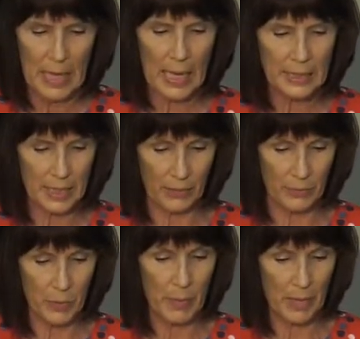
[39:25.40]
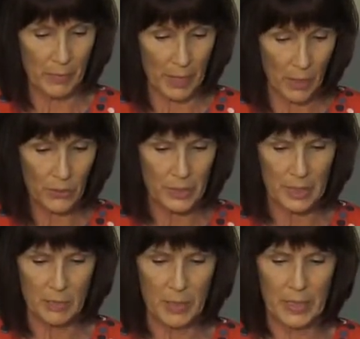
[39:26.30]
I tell them about my own
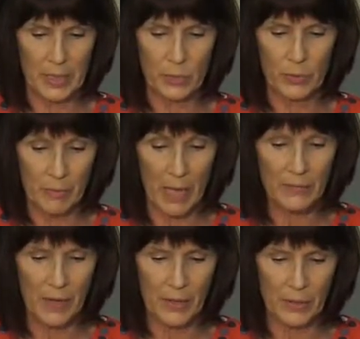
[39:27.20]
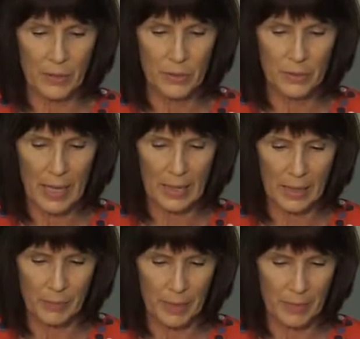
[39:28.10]
experience with my father who had
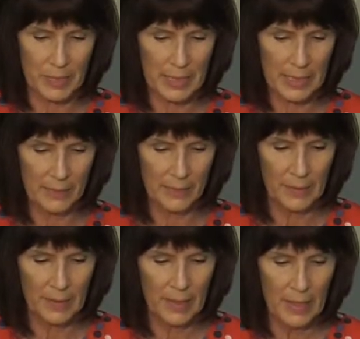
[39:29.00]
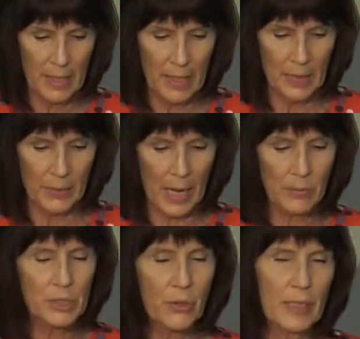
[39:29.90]
epilepsy. When
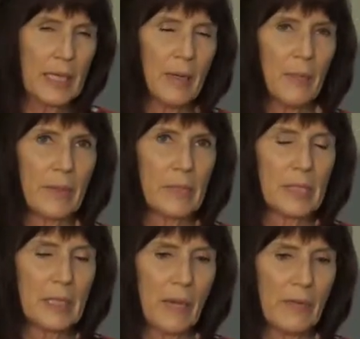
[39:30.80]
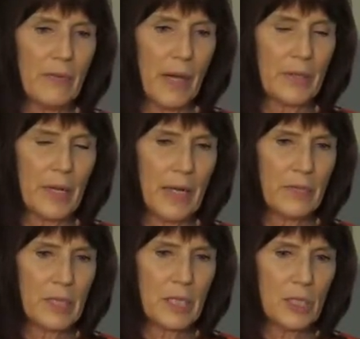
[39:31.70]
I was growing up, I would see my father
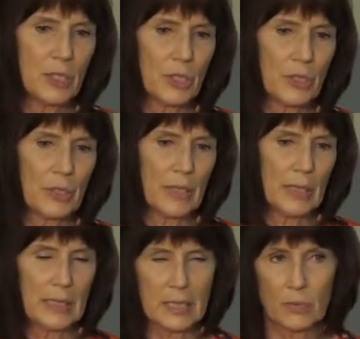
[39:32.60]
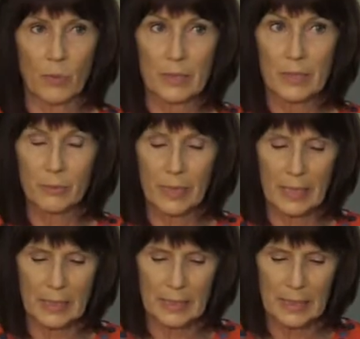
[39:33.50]
have a seizure at least once a
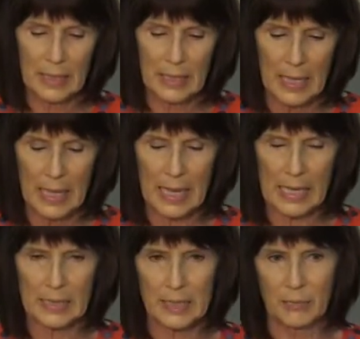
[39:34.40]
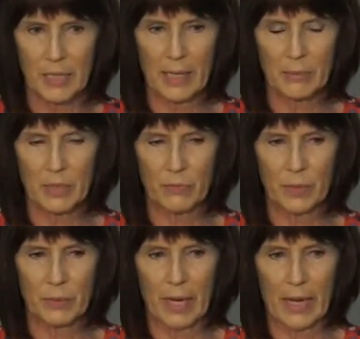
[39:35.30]
week. And sometimes if
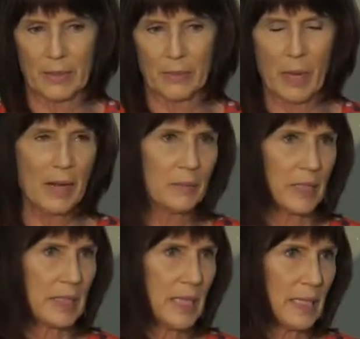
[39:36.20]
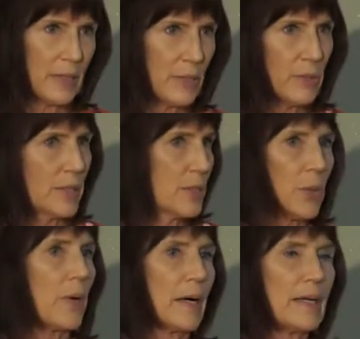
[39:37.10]
we were out in public, say at a, a
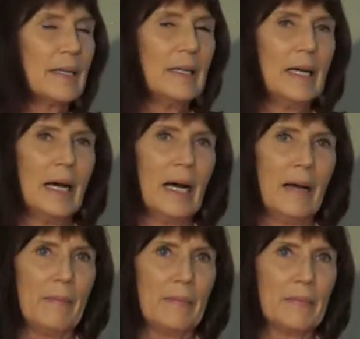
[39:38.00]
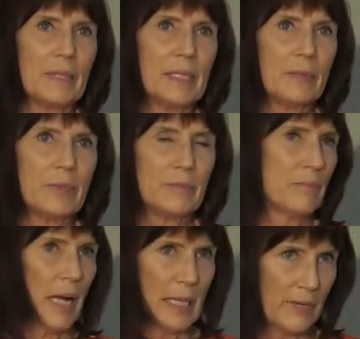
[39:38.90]
store, um, he would,
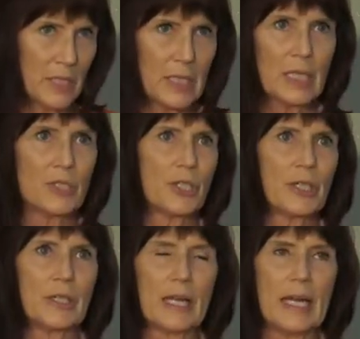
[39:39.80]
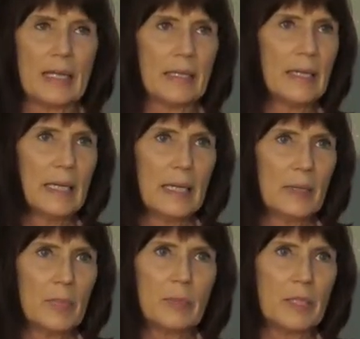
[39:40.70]
might have a seizure and
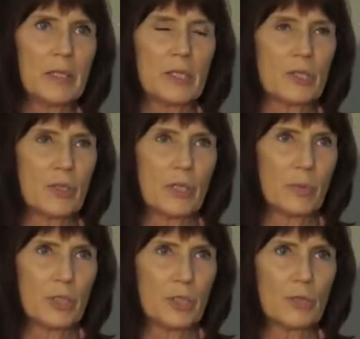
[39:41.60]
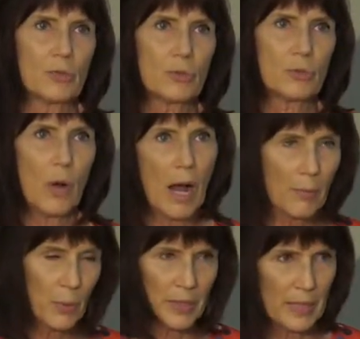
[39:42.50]
people in the store would just
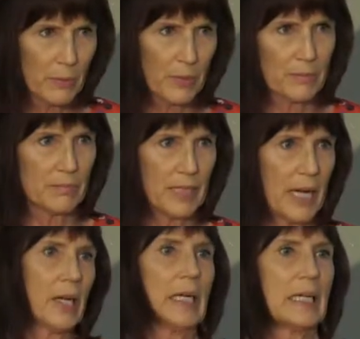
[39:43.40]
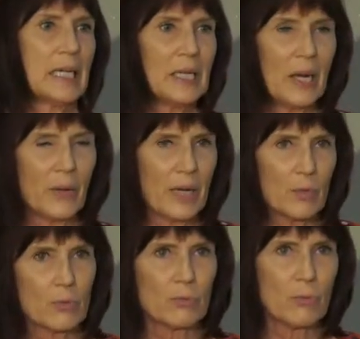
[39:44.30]
drop what they were carrying, you know,
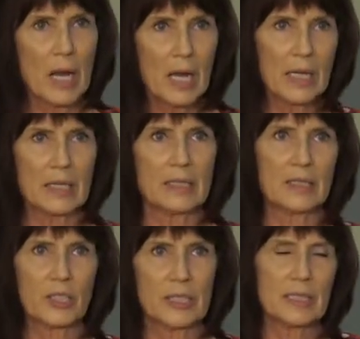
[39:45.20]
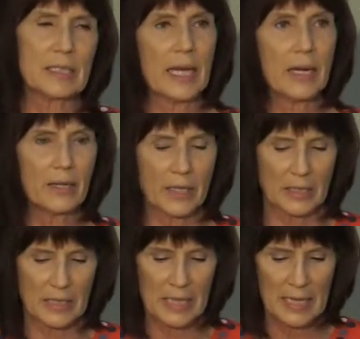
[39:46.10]
and run just in
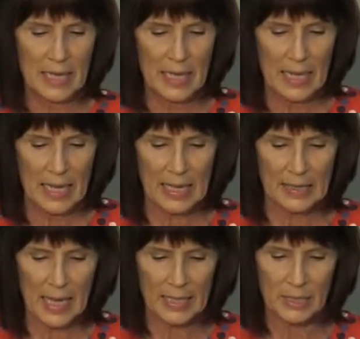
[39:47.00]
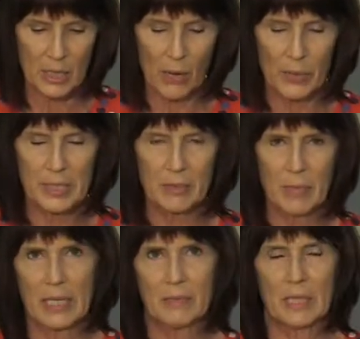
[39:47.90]
terror. And that has always
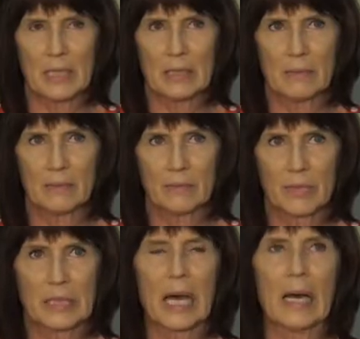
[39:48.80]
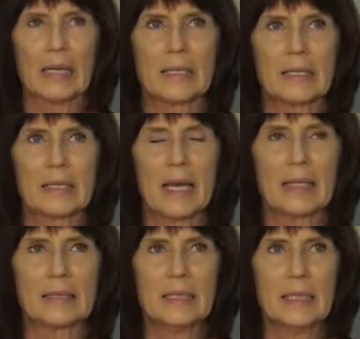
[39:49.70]
made me realize
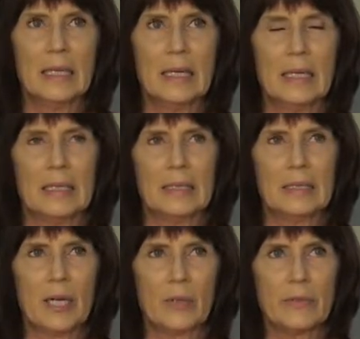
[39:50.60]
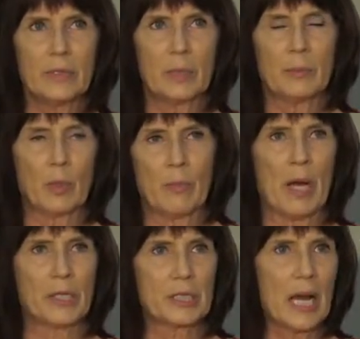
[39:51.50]
that, you know, even in more
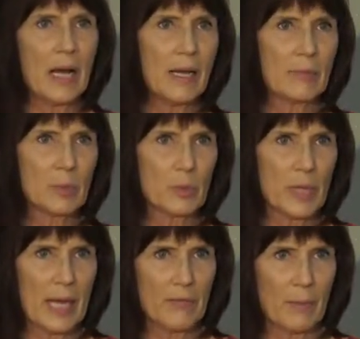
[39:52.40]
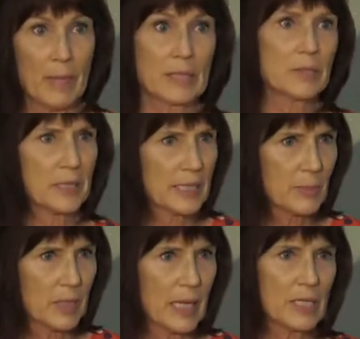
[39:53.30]
modern times, when we have a medical
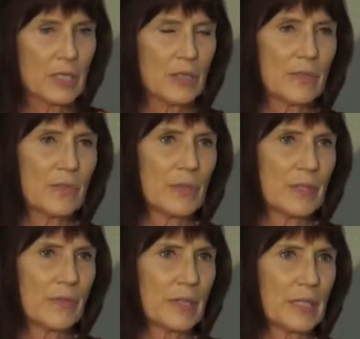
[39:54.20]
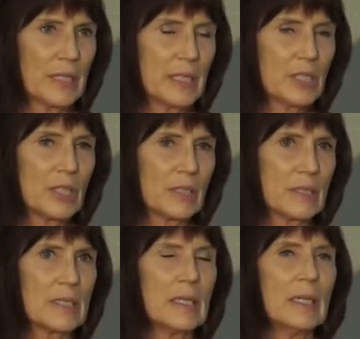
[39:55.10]
explanation for different
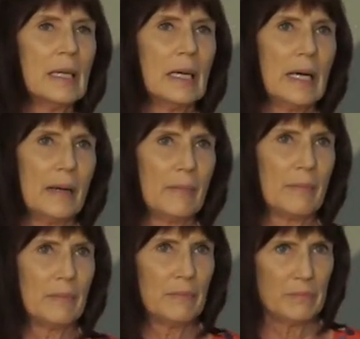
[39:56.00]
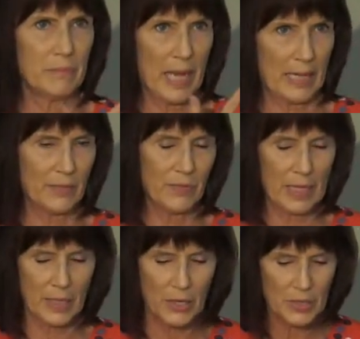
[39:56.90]
conditions, um, back in
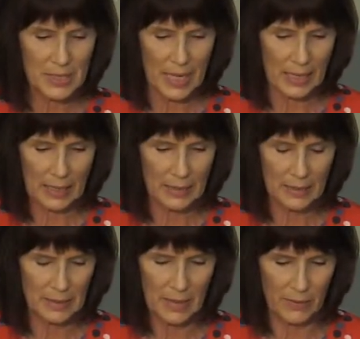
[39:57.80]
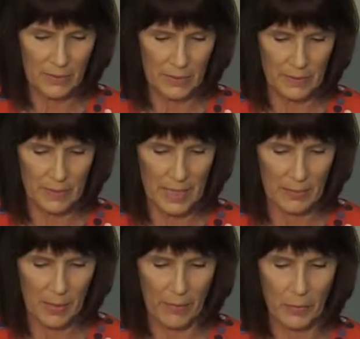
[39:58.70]
Van Gogh's day, uh,
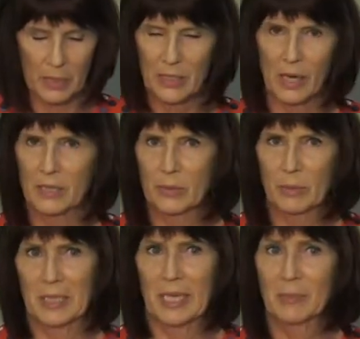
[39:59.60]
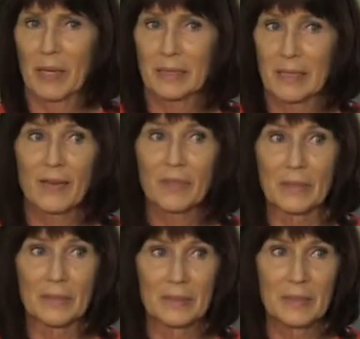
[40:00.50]
they probably thought he was possessed by the
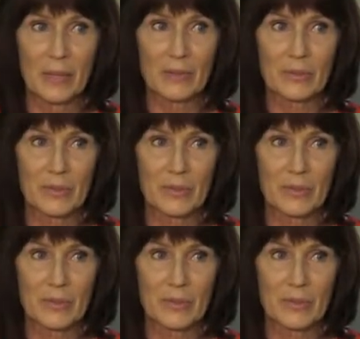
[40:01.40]
devil, you know.